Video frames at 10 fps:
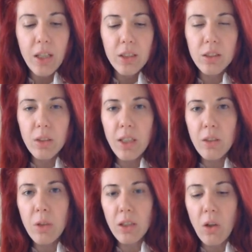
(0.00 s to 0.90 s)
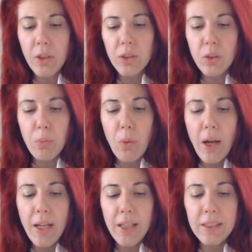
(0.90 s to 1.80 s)
So here we're going to
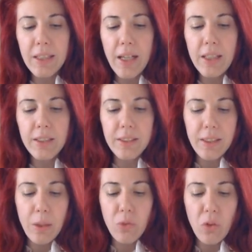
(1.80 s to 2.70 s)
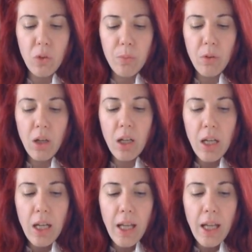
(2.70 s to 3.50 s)
apply exactly the same formula,